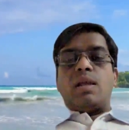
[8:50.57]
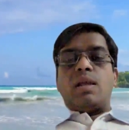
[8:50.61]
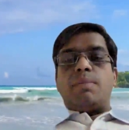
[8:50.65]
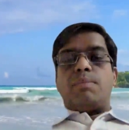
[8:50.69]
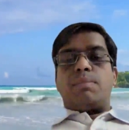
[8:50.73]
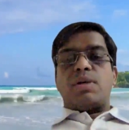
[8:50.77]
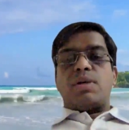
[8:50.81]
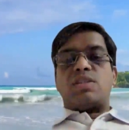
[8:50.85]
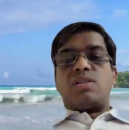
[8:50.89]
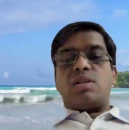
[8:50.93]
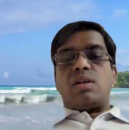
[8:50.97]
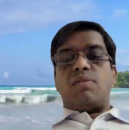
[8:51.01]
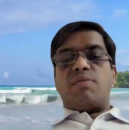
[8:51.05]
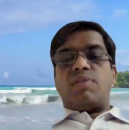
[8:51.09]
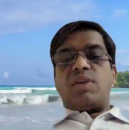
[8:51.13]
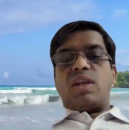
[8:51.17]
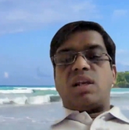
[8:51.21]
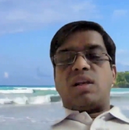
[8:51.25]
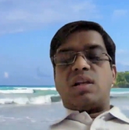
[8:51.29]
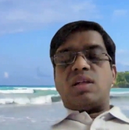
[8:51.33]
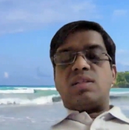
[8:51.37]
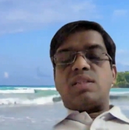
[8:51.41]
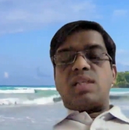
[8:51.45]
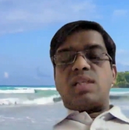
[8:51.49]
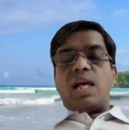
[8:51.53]
muscle
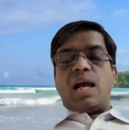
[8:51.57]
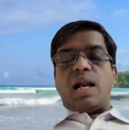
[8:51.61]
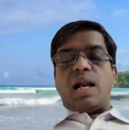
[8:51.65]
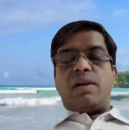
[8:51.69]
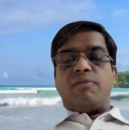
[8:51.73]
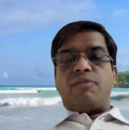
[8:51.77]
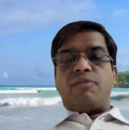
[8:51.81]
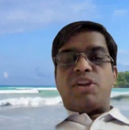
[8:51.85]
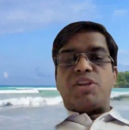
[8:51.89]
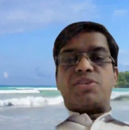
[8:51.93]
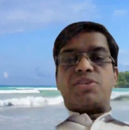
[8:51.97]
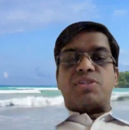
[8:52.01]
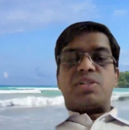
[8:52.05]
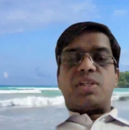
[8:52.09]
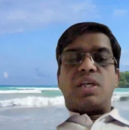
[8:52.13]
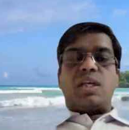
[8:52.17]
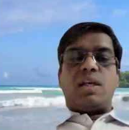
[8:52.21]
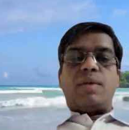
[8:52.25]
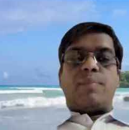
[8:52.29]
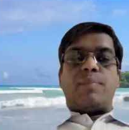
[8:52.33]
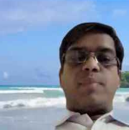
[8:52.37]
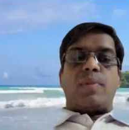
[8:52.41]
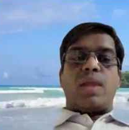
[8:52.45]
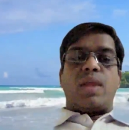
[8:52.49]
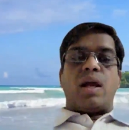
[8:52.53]
weakness and
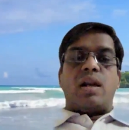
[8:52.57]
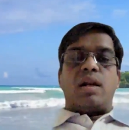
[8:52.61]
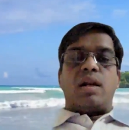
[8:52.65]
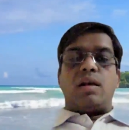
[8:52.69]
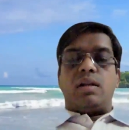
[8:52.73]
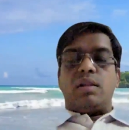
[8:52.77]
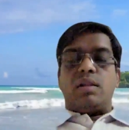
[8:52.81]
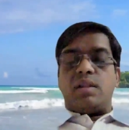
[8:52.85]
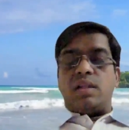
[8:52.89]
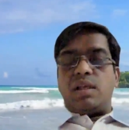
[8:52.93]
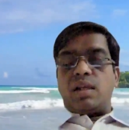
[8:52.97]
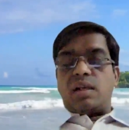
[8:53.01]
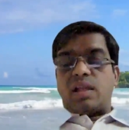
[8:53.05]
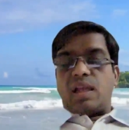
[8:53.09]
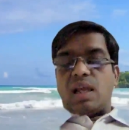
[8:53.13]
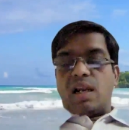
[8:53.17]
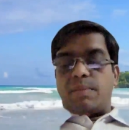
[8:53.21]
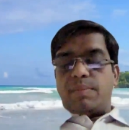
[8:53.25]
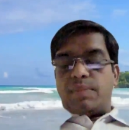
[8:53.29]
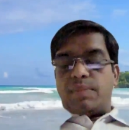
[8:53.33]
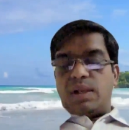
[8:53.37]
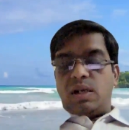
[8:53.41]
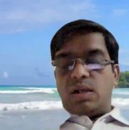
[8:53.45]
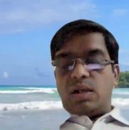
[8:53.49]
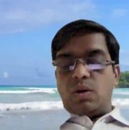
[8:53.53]
wasting, and there can
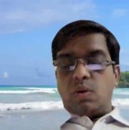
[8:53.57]
be